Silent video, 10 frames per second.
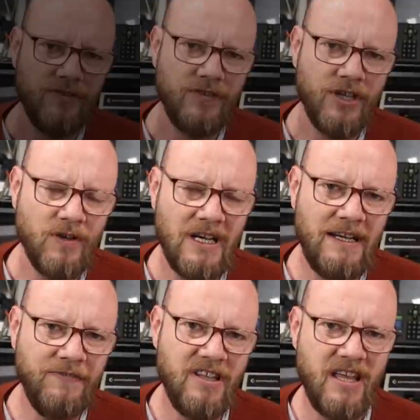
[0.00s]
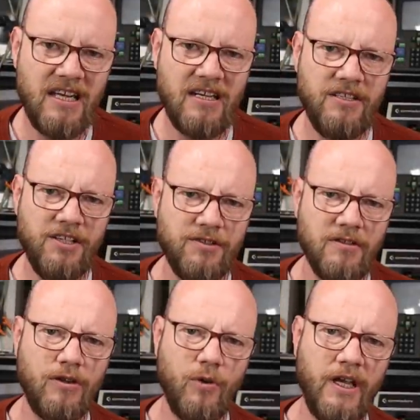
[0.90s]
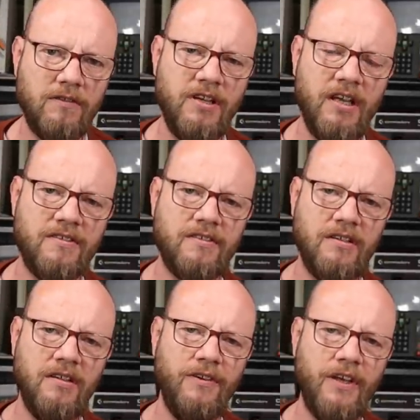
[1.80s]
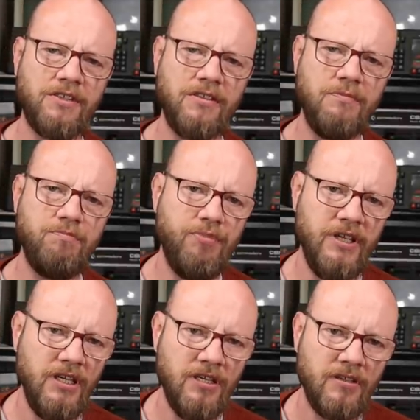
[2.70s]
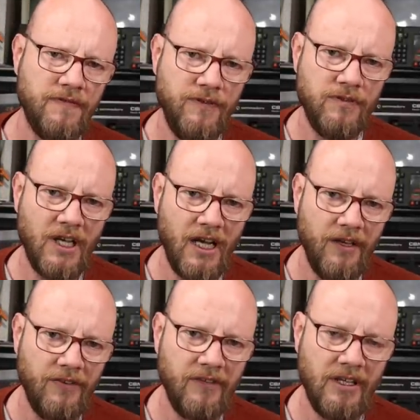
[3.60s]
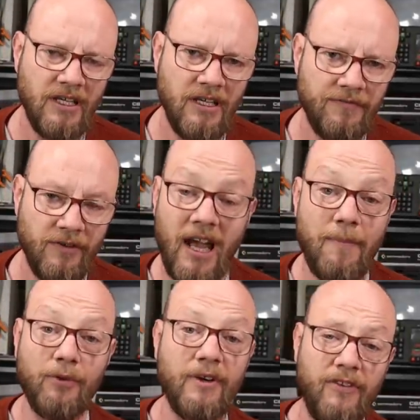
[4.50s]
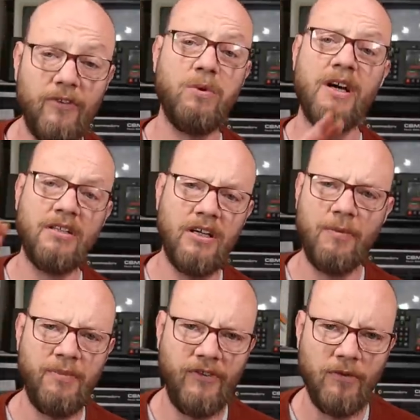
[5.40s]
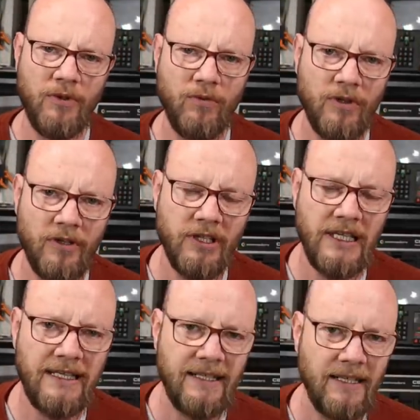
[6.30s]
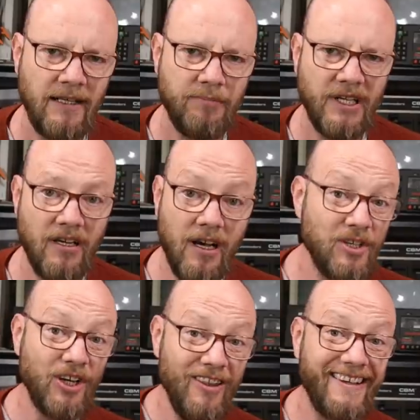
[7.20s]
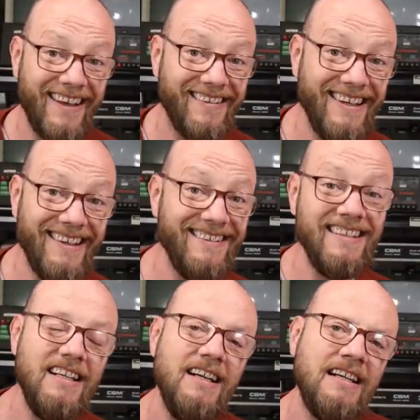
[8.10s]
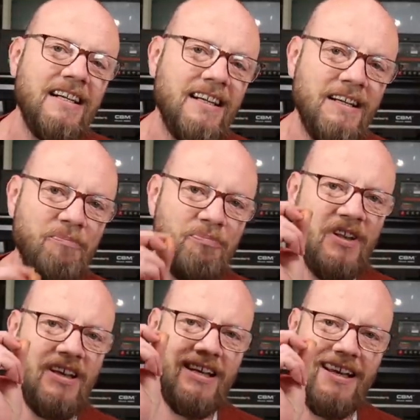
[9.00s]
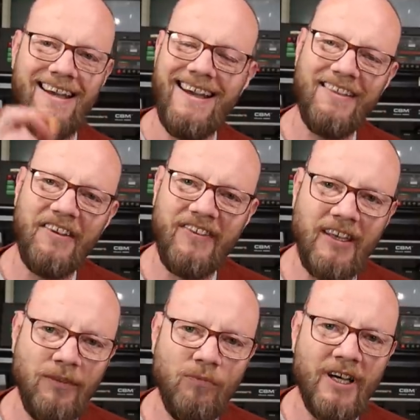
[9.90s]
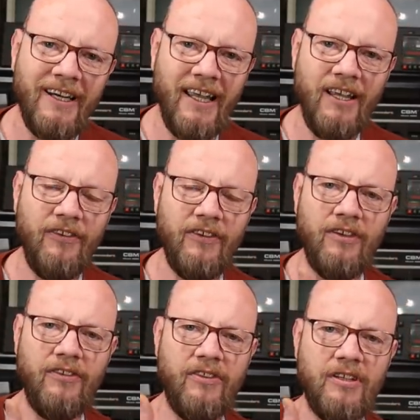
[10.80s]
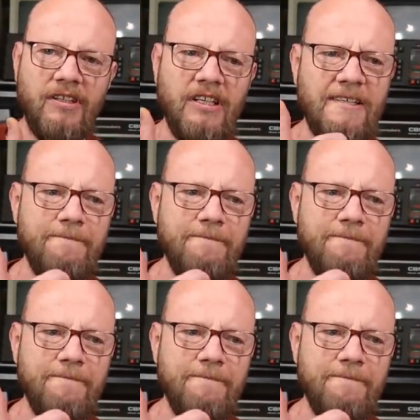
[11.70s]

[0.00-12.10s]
So after that initial quick test, it has actually been a few days. For a couple of reasons. One, I got busy with work, but I'm on holidays now. And the second one is that